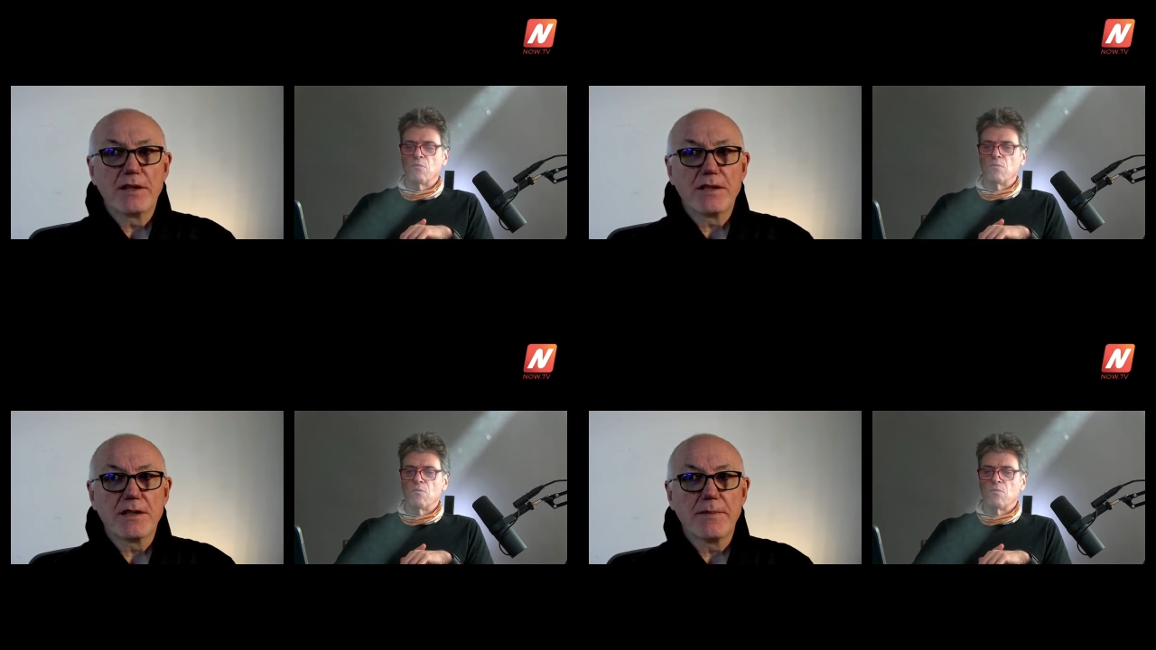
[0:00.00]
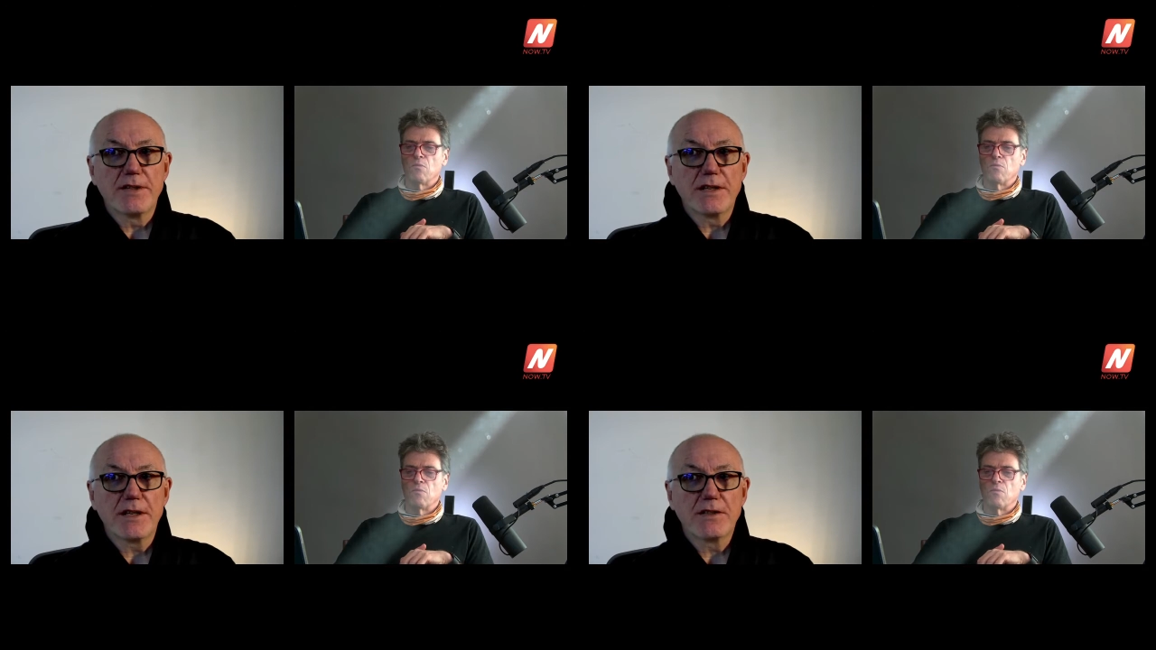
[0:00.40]
Speaker 1: something
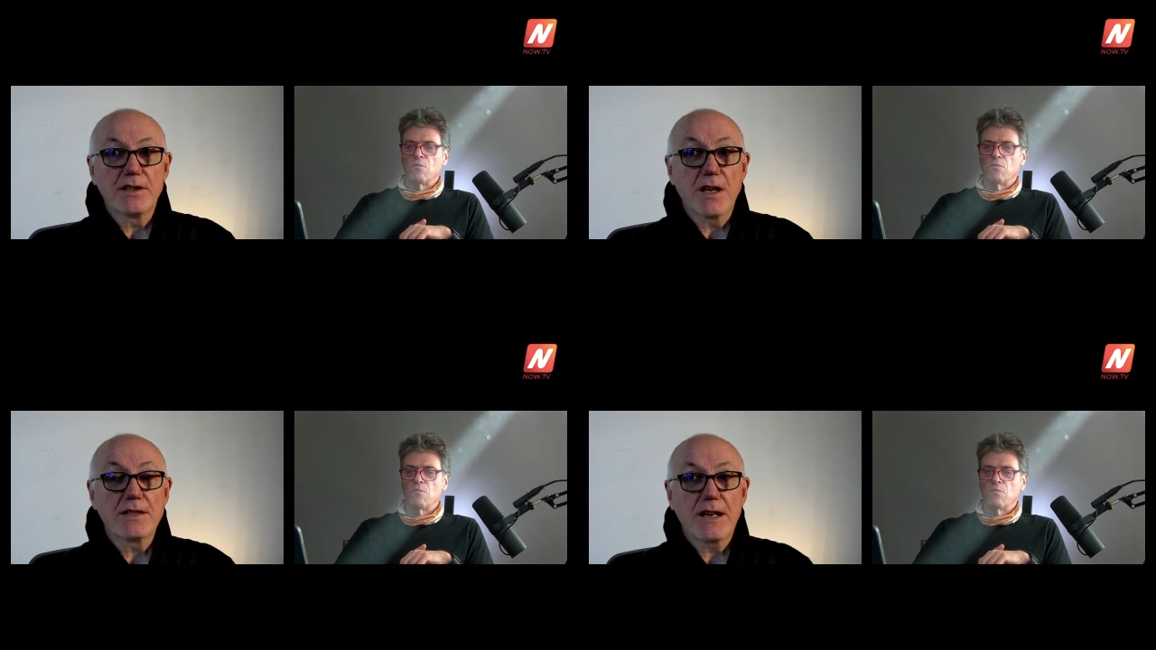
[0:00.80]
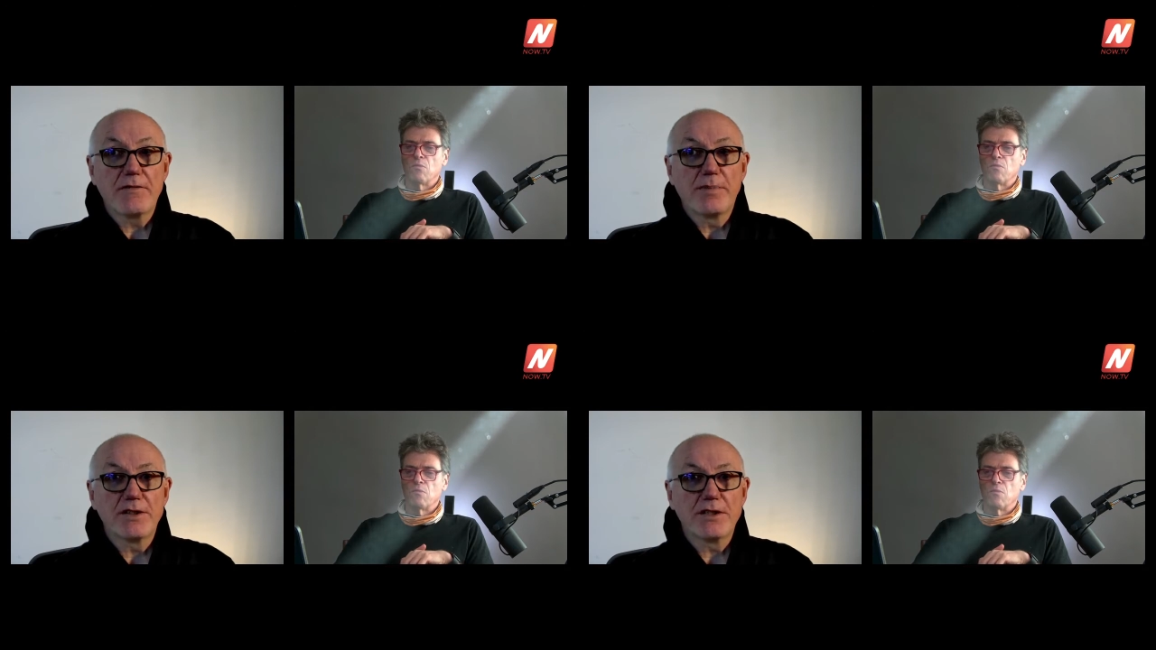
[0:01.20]
that does have
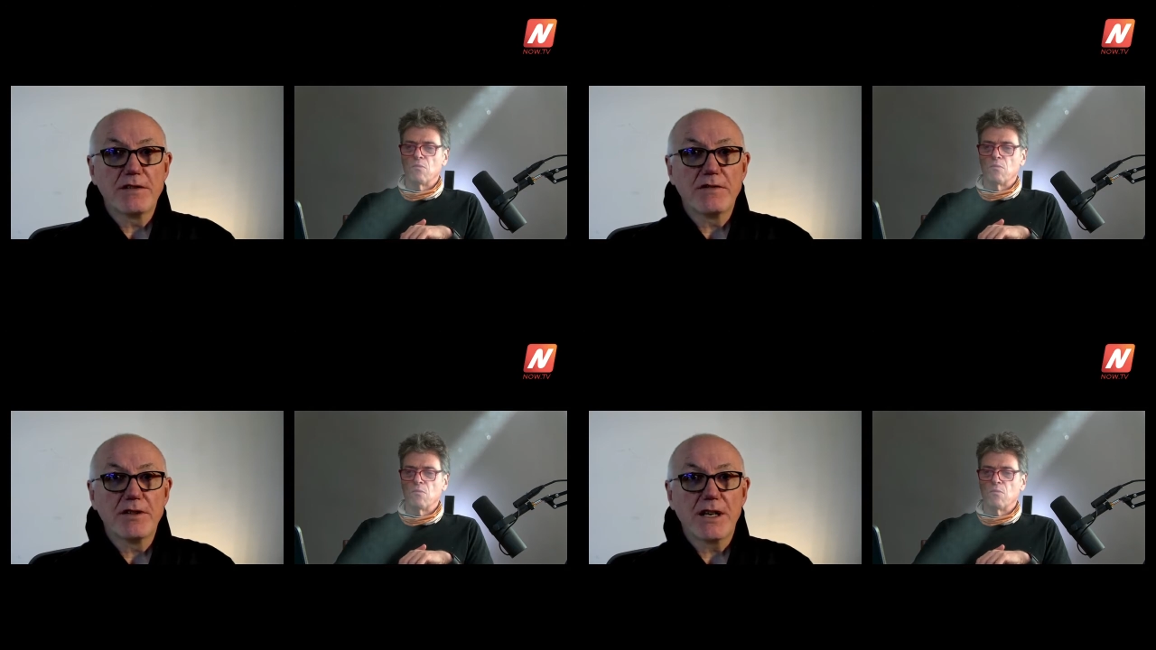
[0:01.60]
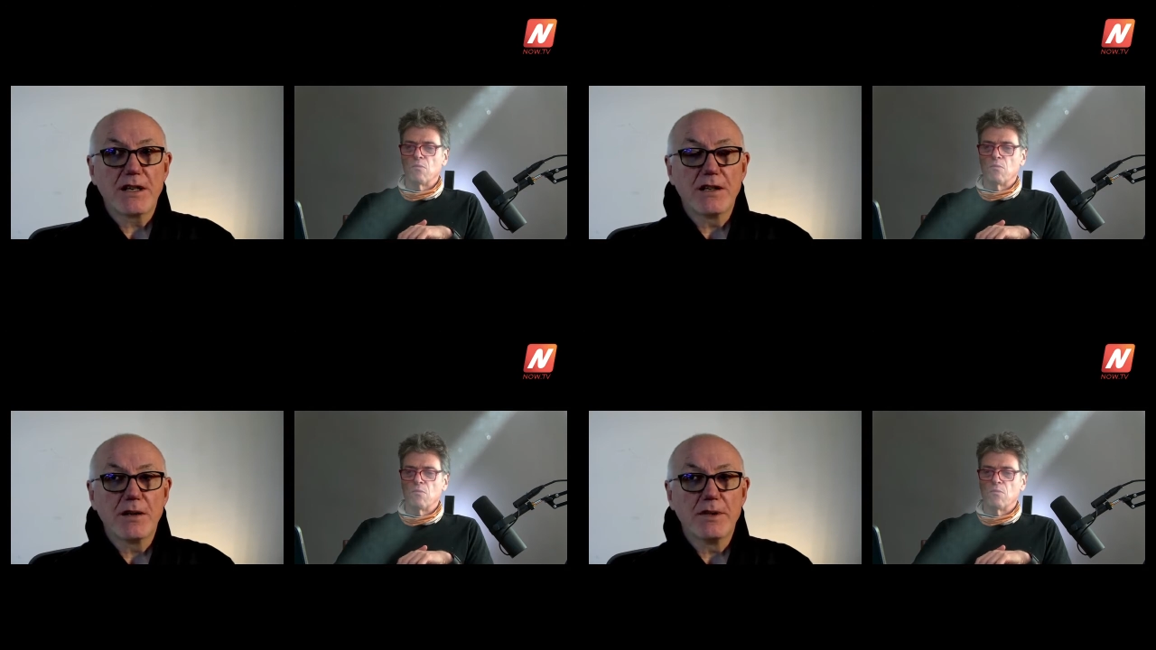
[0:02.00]
positive unit
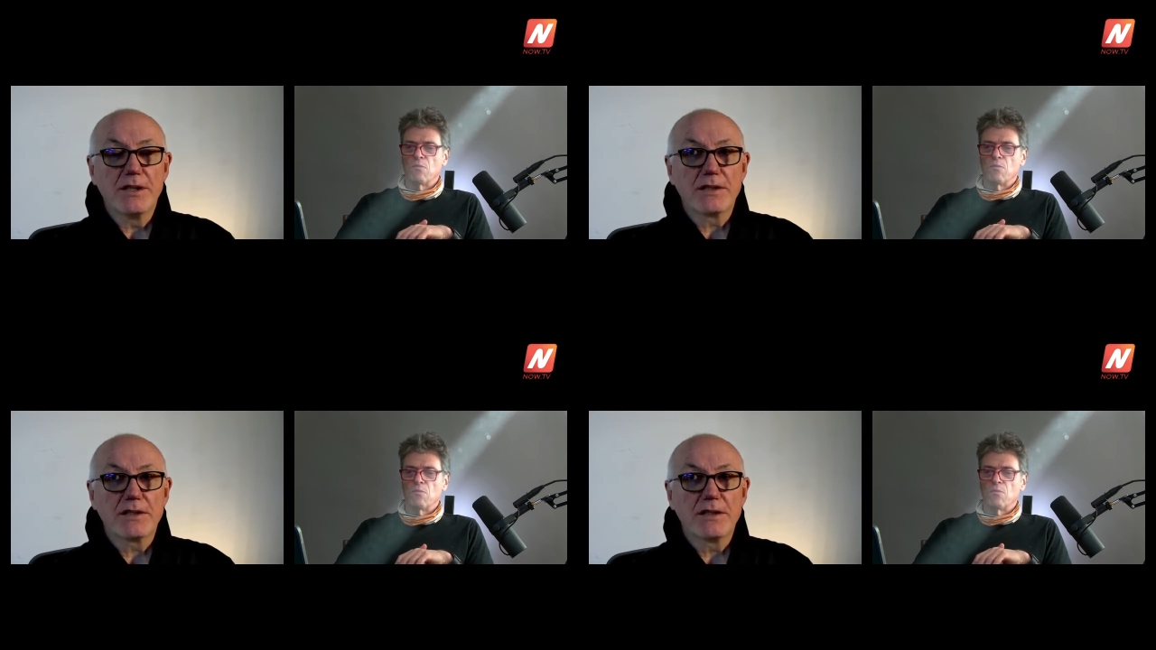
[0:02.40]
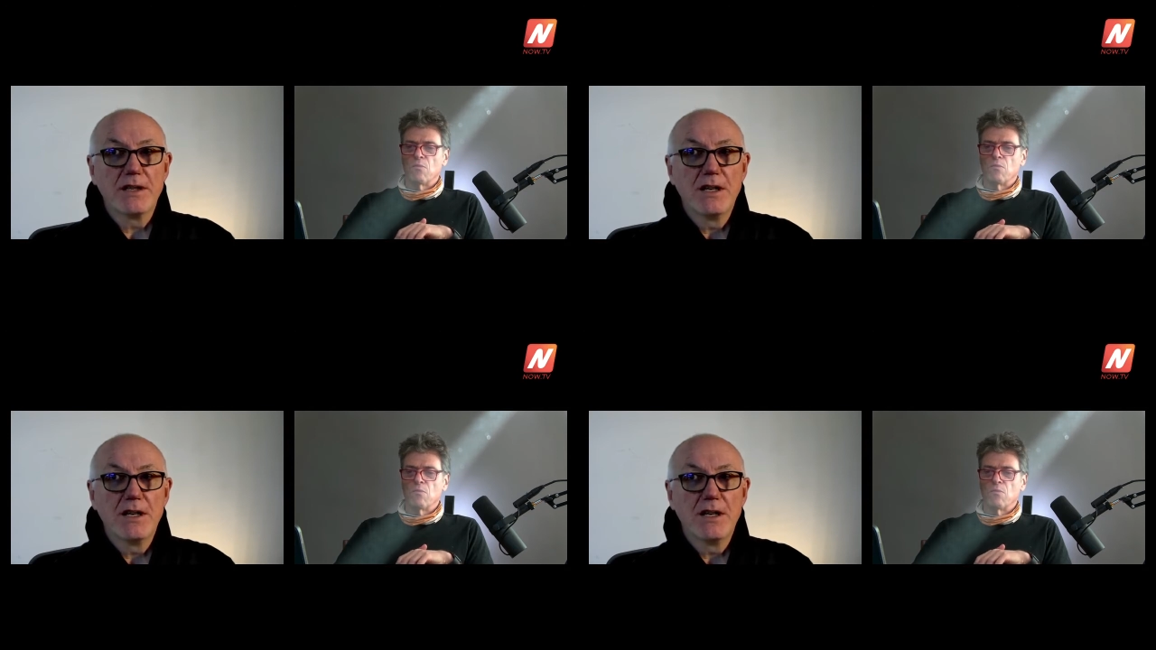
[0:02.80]
economics.